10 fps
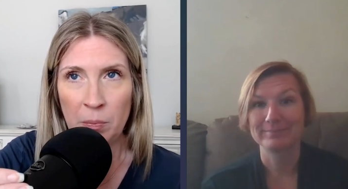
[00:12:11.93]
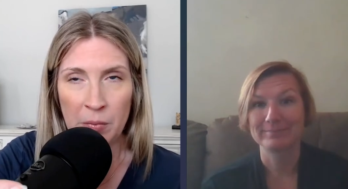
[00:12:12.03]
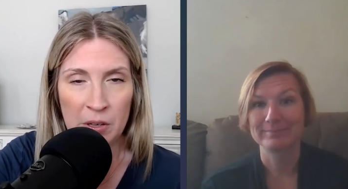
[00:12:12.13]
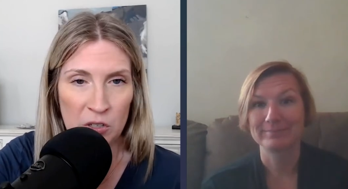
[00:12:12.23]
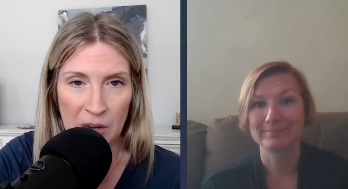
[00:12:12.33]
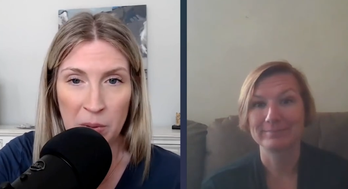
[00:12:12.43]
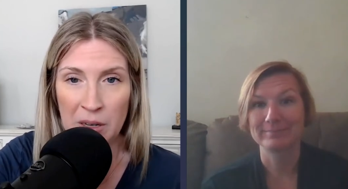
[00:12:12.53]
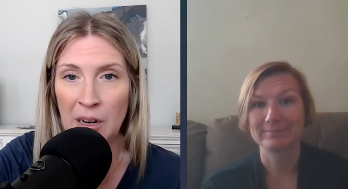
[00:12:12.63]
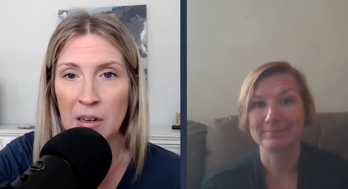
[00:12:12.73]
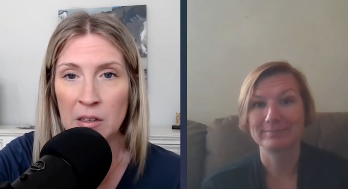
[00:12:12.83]
Speaker 1: as you said
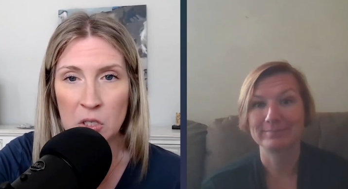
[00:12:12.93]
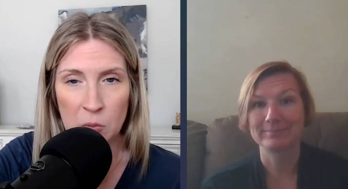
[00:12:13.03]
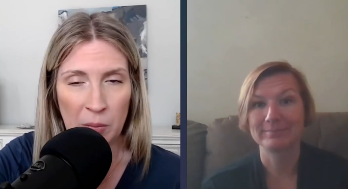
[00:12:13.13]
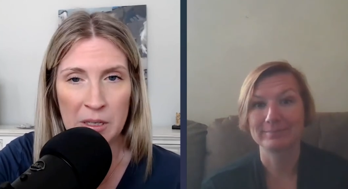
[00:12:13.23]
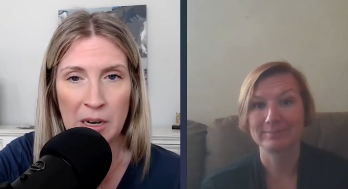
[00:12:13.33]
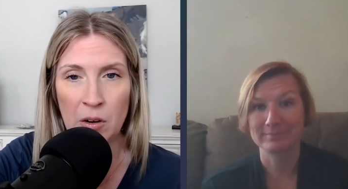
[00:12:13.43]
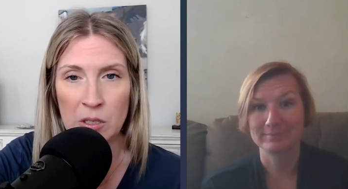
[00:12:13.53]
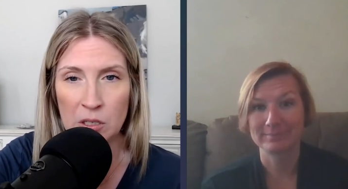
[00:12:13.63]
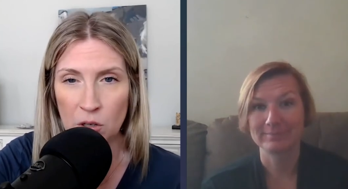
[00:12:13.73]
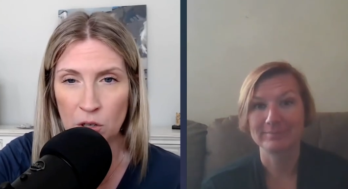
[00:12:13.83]
bananas, sweet potatoes.
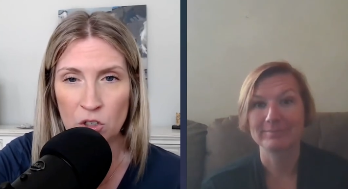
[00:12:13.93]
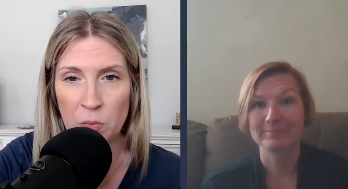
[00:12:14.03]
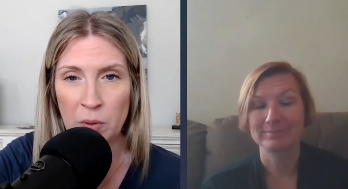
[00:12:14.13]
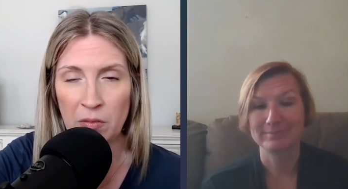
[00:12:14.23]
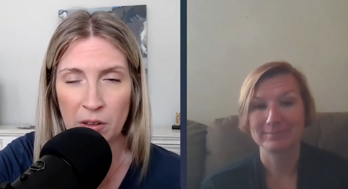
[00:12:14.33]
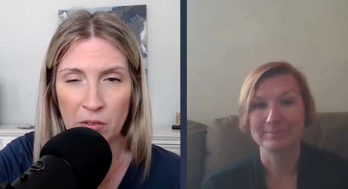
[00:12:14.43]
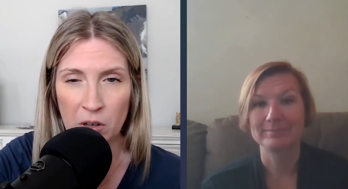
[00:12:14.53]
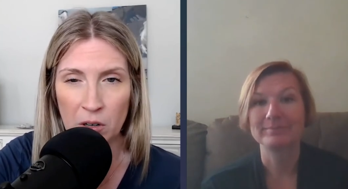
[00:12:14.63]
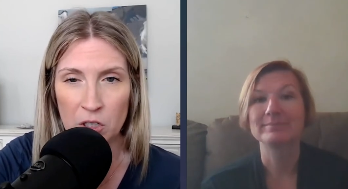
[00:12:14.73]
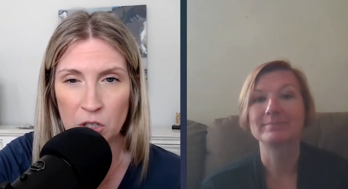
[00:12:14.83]
I know you do beef
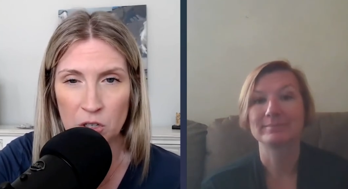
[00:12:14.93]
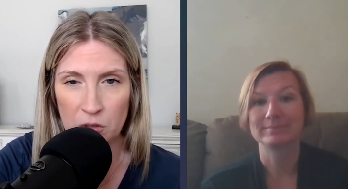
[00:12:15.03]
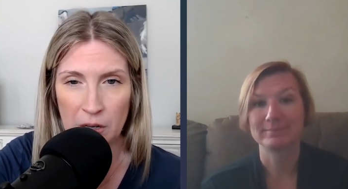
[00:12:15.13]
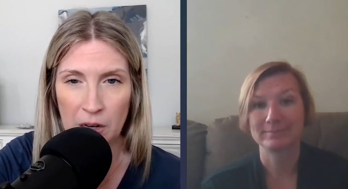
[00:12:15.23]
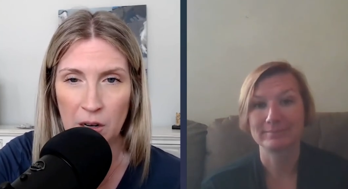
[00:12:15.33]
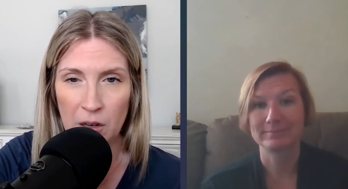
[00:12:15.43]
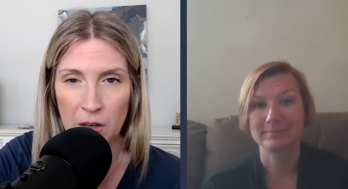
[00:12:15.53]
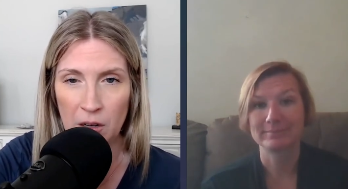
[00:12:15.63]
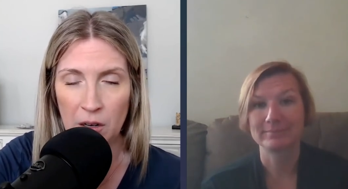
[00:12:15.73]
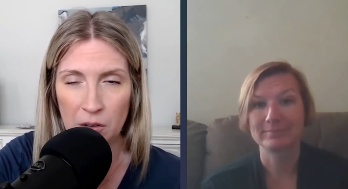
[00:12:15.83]
liver. Do you do any
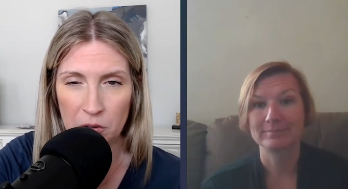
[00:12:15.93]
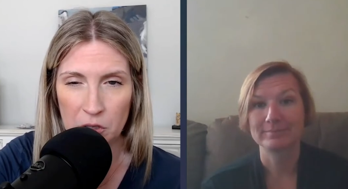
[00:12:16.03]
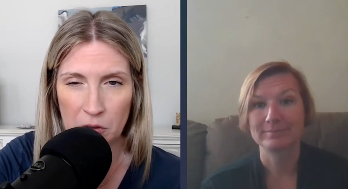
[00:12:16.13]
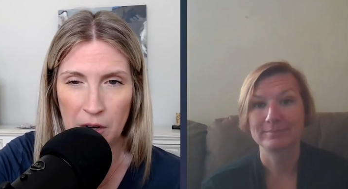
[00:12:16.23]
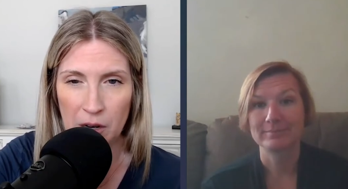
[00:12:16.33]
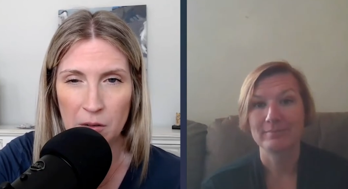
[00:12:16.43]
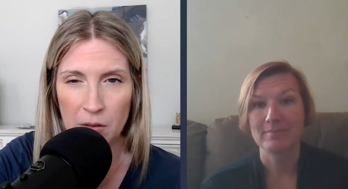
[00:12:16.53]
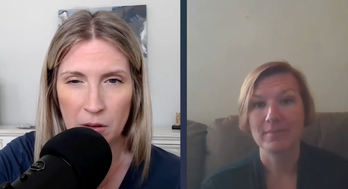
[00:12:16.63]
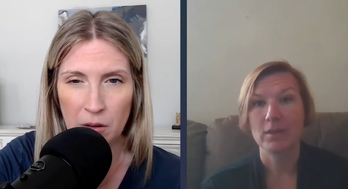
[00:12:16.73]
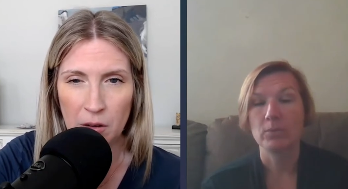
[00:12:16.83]
any others right now?
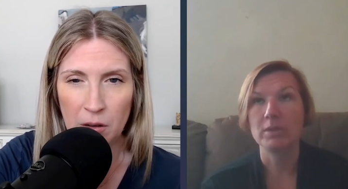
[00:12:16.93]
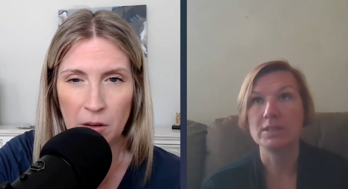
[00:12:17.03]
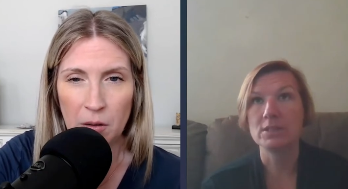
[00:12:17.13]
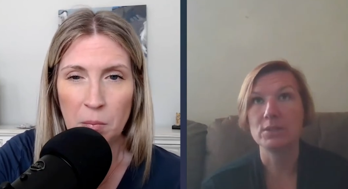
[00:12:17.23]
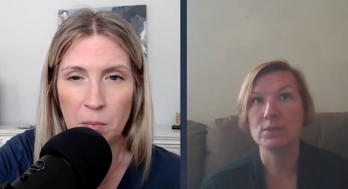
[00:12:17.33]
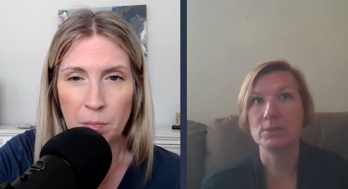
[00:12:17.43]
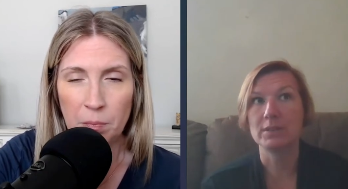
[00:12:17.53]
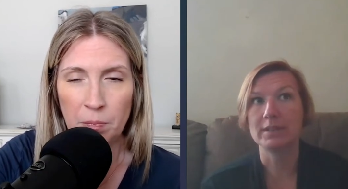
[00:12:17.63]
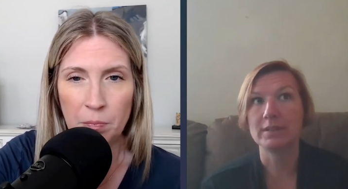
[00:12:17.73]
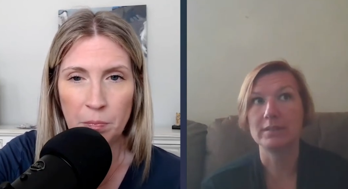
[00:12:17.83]
Speaker 2: We
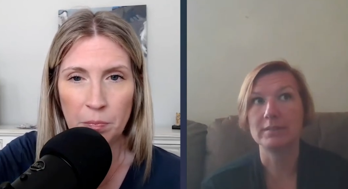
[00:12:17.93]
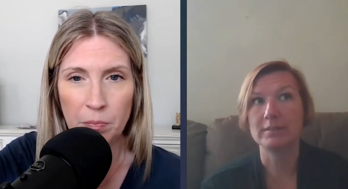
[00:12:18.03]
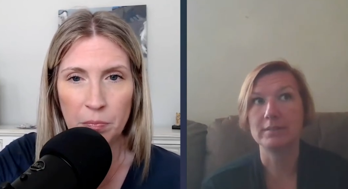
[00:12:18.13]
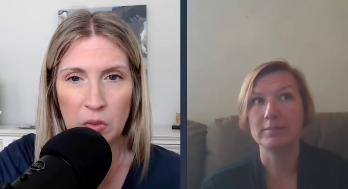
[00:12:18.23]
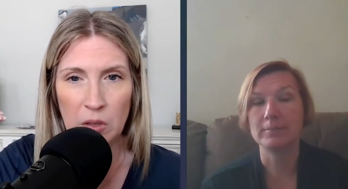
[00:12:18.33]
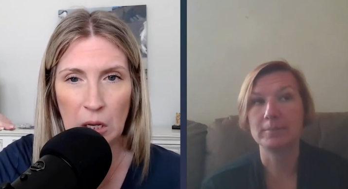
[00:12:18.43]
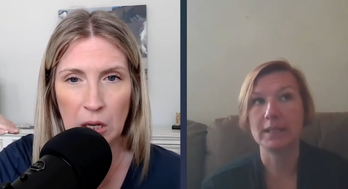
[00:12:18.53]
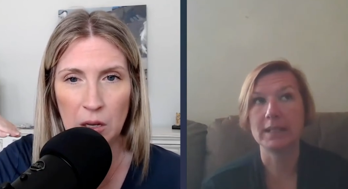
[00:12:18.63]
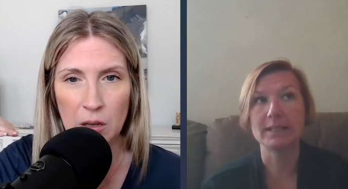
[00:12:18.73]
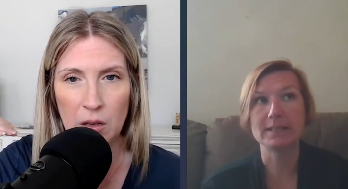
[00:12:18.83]
do uh,
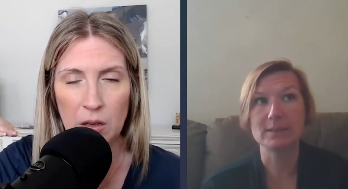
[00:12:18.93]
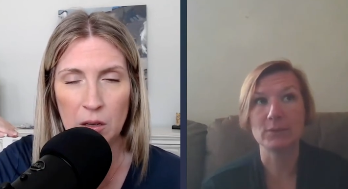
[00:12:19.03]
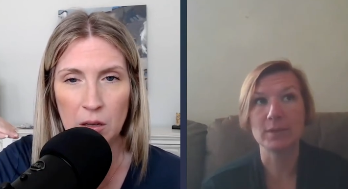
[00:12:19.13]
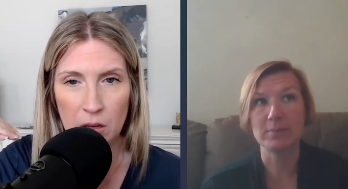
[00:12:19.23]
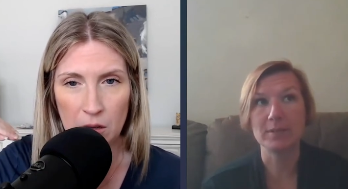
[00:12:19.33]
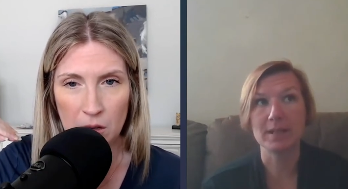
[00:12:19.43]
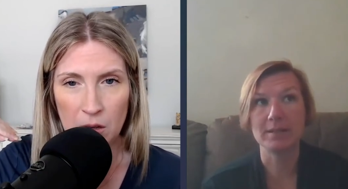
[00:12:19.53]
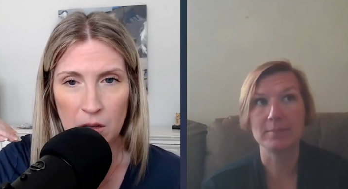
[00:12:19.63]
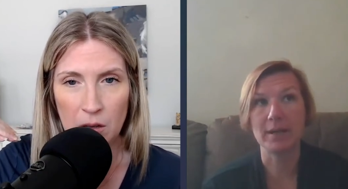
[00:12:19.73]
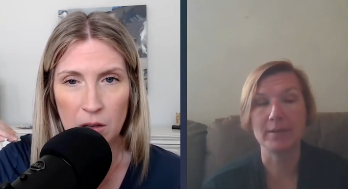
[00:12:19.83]
banana, sweet
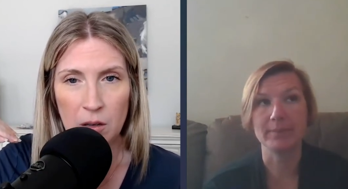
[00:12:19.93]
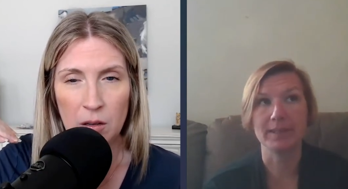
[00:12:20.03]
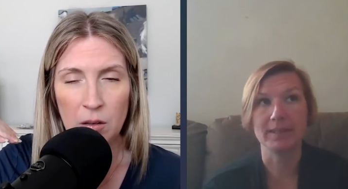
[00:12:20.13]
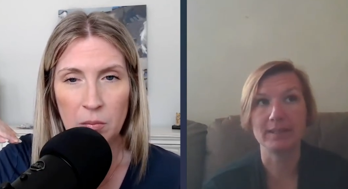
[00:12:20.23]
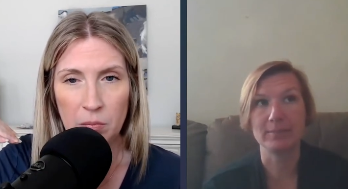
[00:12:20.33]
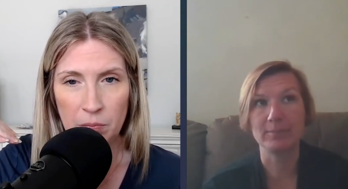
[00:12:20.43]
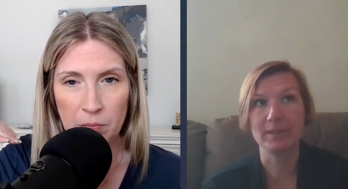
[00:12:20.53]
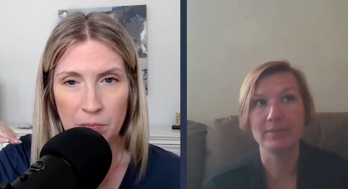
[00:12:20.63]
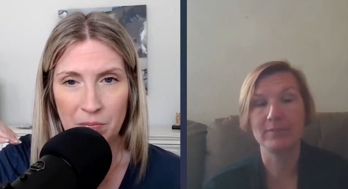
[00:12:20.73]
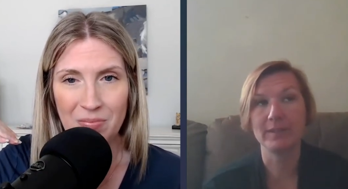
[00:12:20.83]
potato, pumpkin,
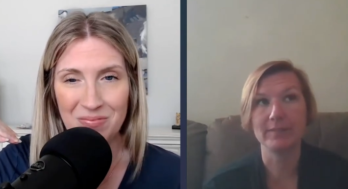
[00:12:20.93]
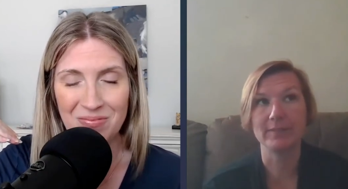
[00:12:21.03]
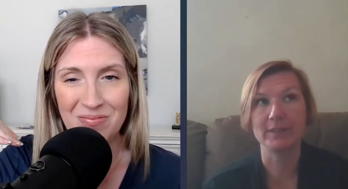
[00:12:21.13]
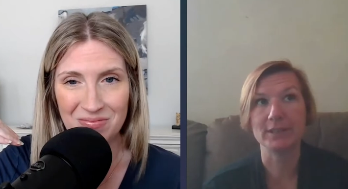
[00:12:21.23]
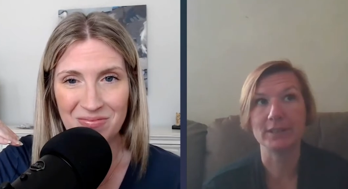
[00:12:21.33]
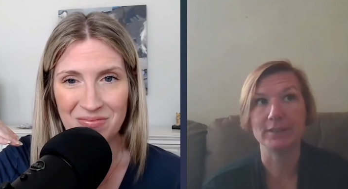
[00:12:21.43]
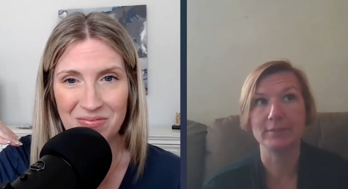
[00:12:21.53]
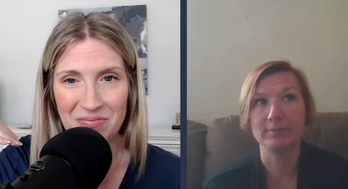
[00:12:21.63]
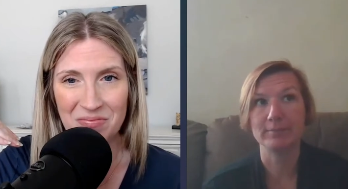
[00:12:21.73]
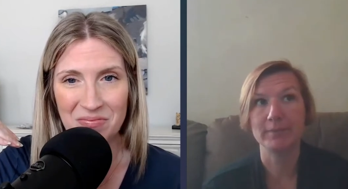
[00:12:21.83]
beef
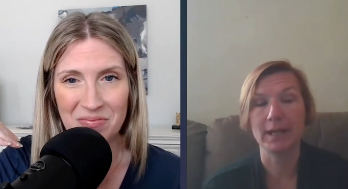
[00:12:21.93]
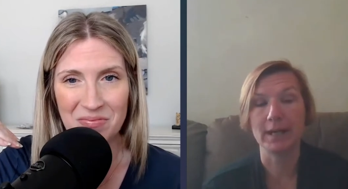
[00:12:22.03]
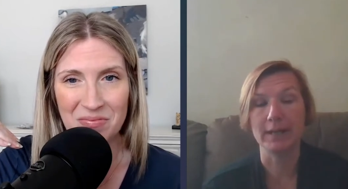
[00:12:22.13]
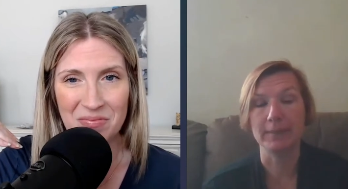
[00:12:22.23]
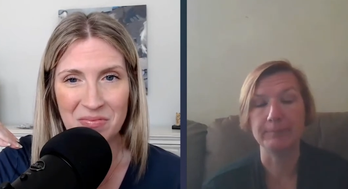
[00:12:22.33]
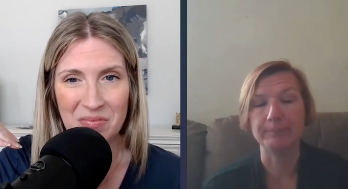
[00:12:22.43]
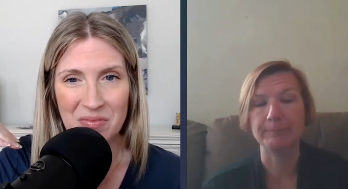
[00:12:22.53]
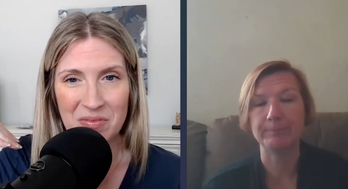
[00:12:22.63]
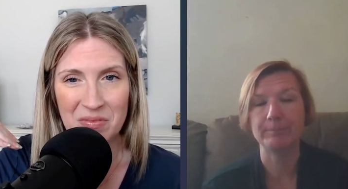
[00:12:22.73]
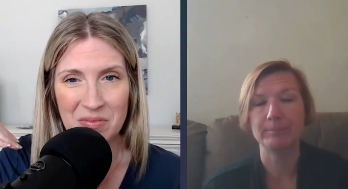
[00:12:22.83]
liver, um,